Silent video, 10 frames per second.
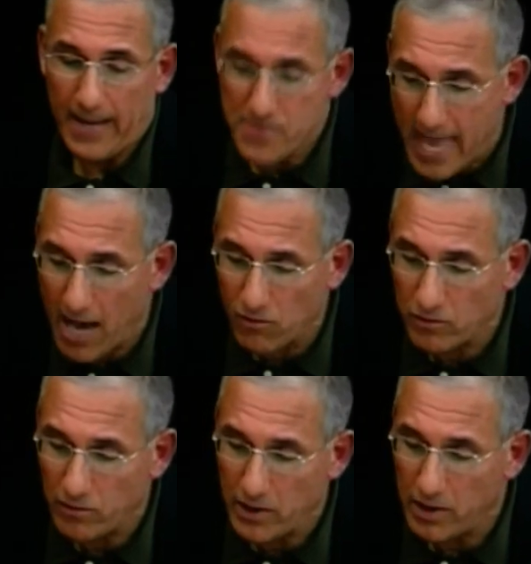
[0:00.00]

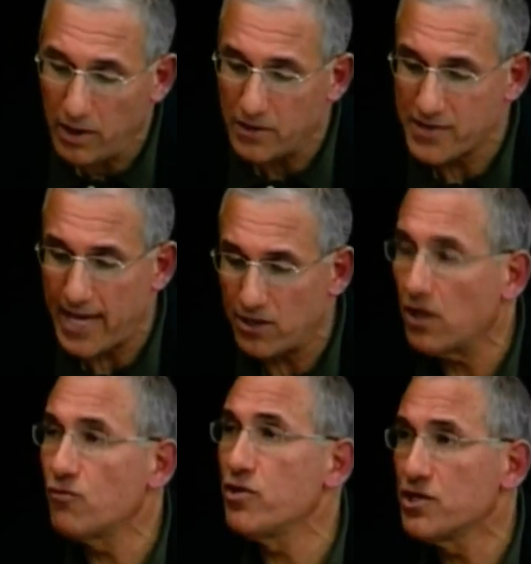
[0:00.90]
Now, is that an
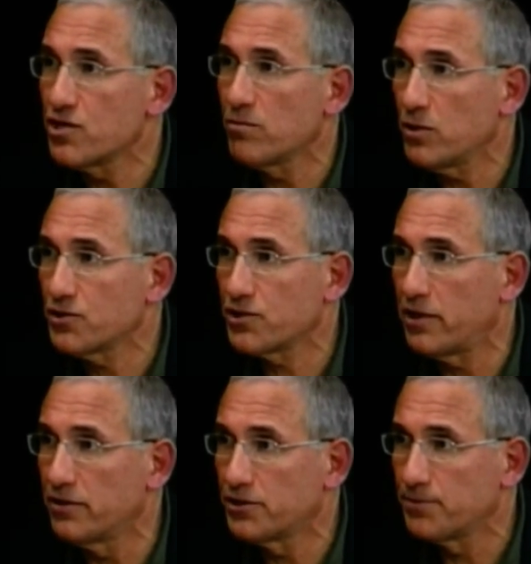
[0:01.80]
unreasonable
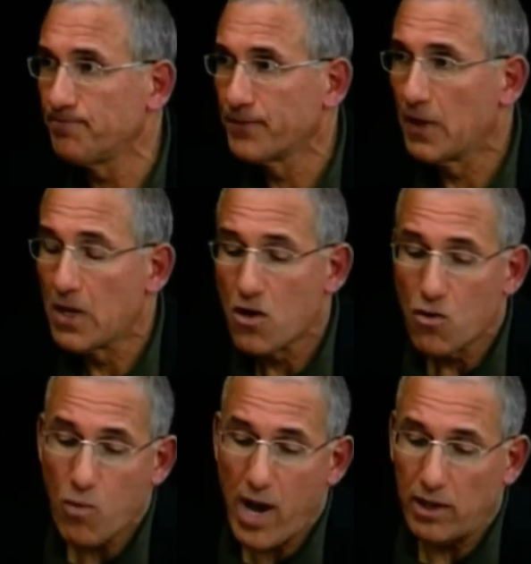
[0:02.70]
search?
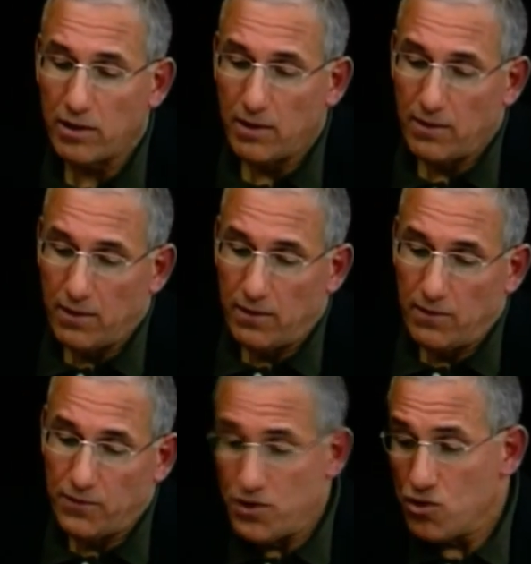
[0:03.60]
Well,
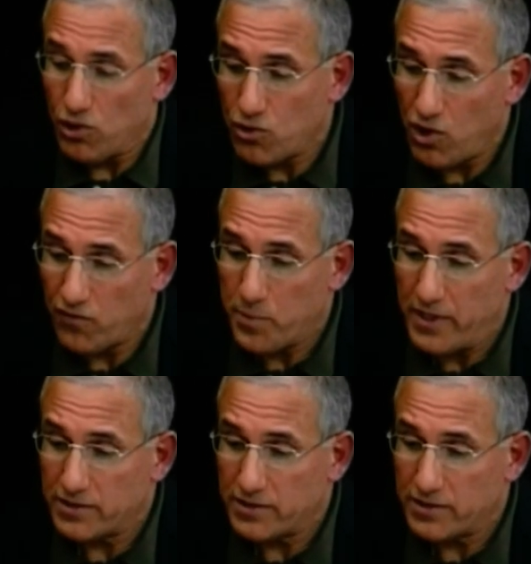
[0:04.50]
the New York Court of Appeals